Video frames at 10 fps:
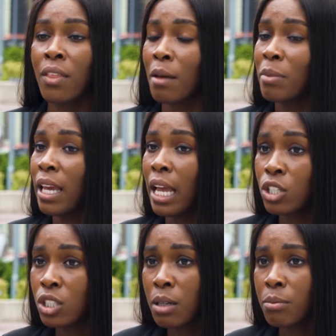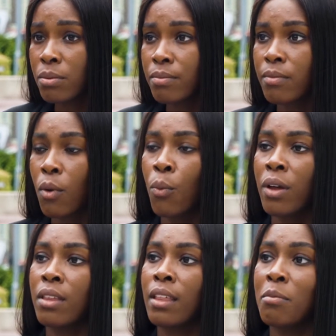that be headship,
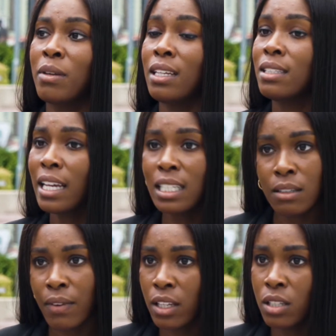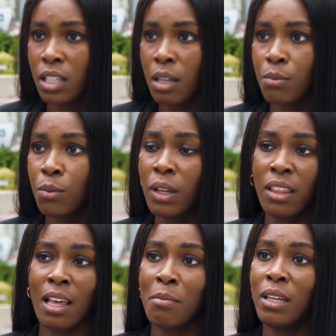whether that be executive headship, whether
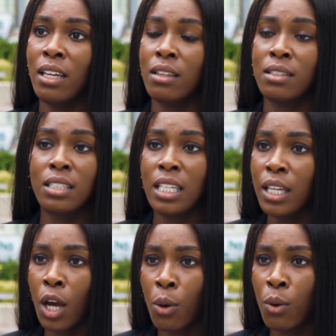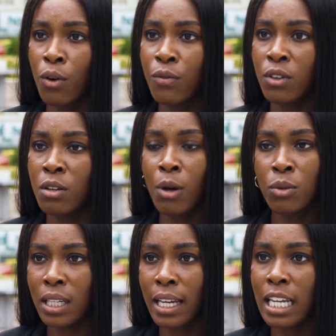that be the CEO of a
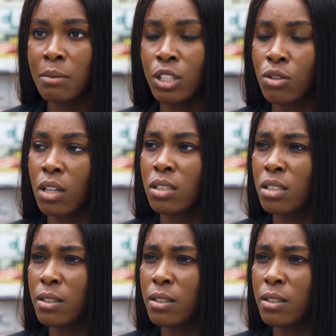multi-academy trust.